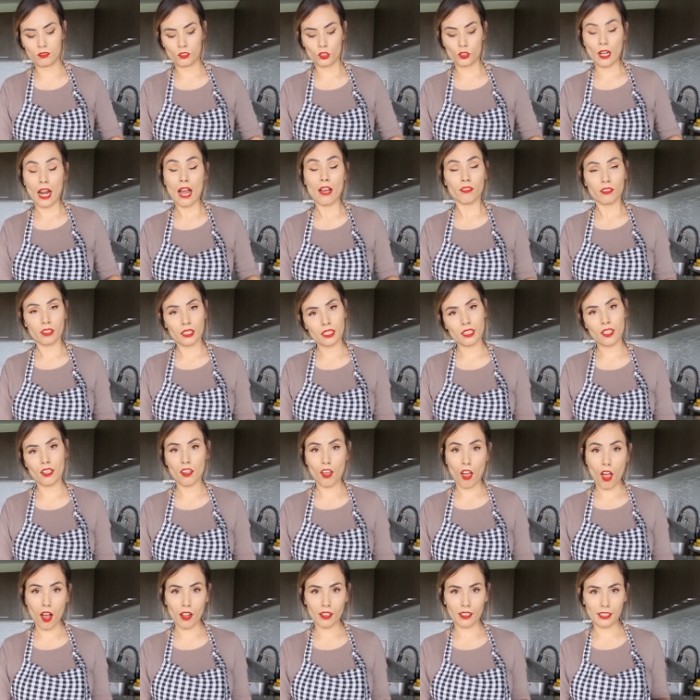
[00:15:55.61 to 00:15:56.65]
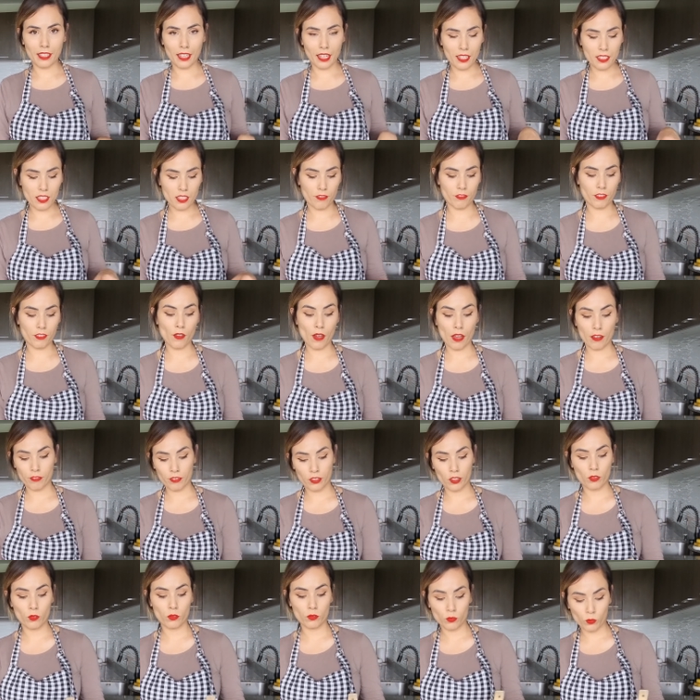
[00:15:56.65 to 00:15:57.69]
traveling in the holidays, if you
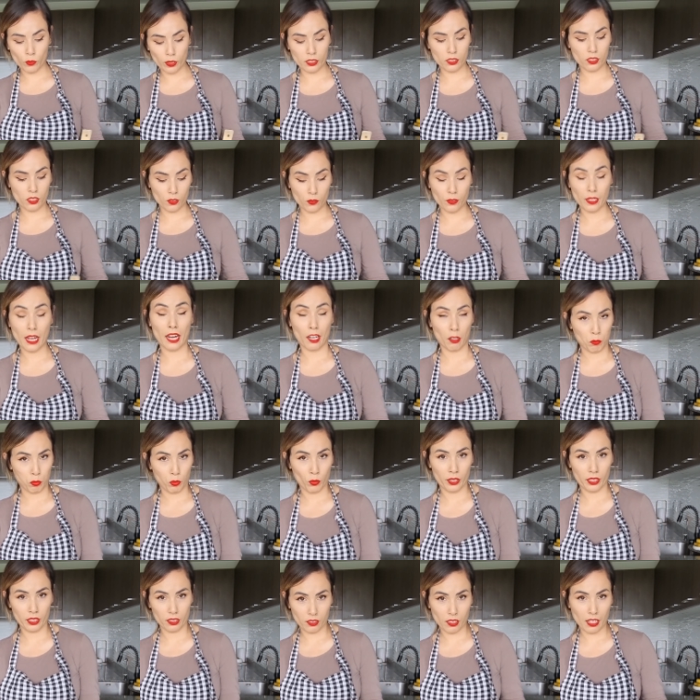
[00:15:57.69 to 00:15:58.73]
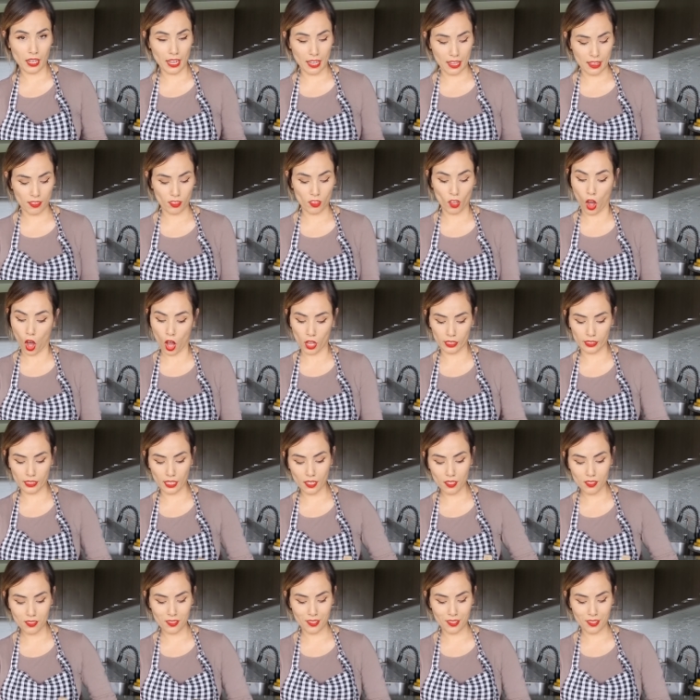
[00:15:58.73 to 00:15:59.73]
ever went to an airport in the holidays,